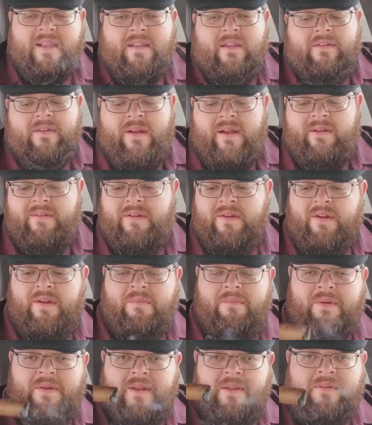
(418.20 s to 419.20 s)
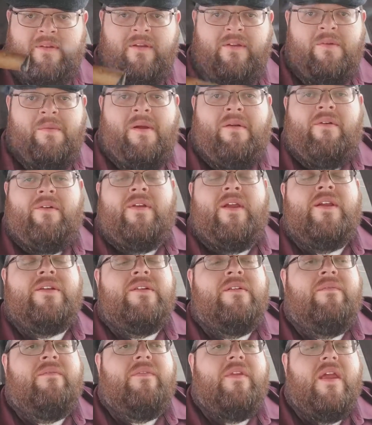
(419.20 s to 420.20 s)
this. I'll have to put this into my
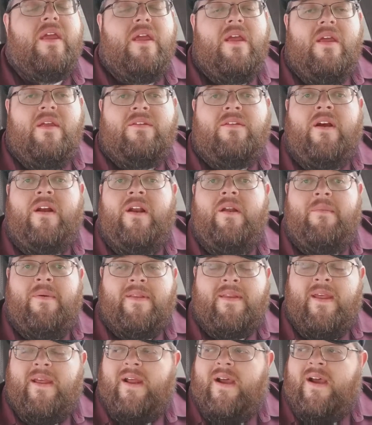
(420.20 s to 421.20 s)
rotation. Sorry about that.